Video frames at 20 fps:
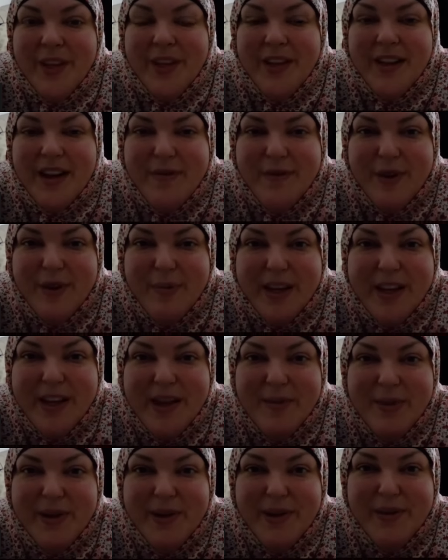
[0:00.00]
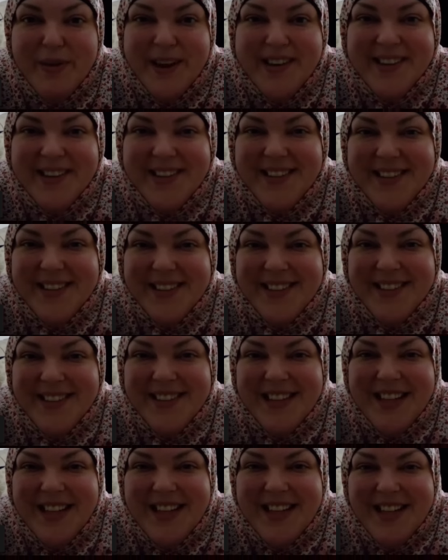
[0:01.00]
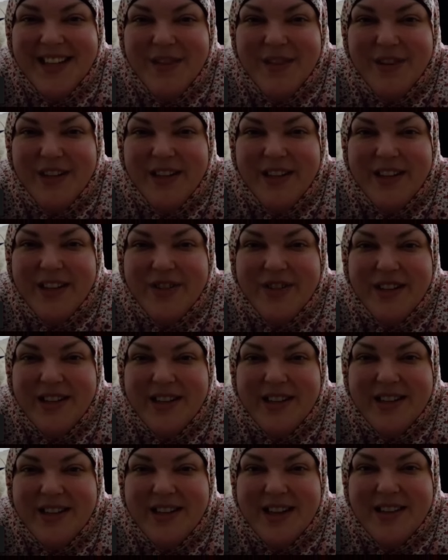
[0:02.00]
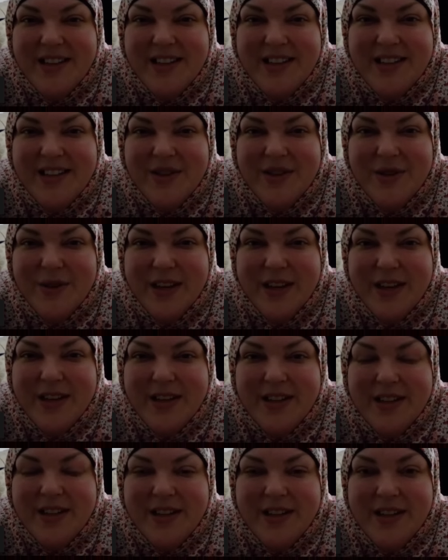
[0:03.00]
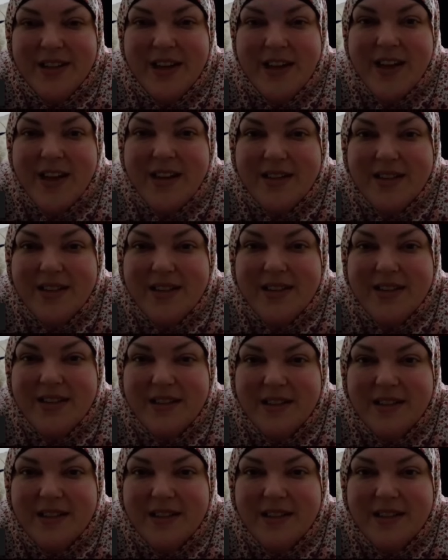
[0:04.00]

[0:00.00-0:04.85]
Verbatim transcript: Have fun picking up your little one. You have vanilla extract excess in Kuwait. Yes.